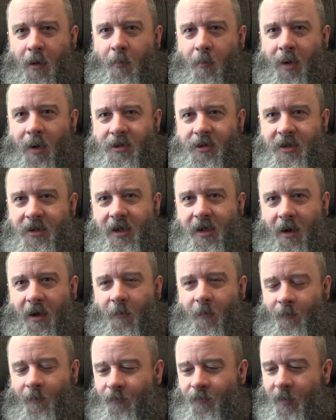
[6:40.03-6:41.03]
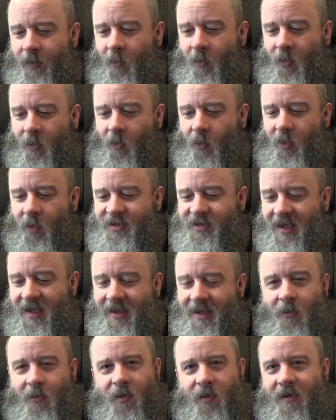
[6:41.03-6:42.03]
but, you know, what's that
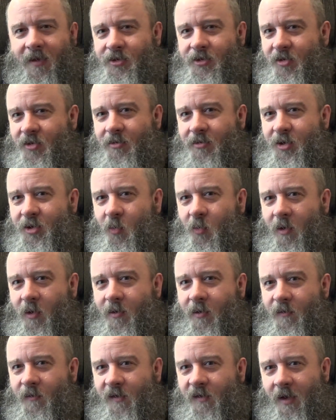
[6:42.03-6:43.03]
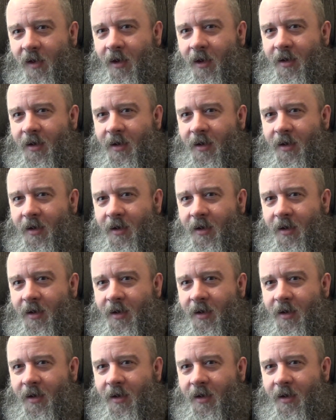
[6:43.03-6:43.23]
thing with construction workers?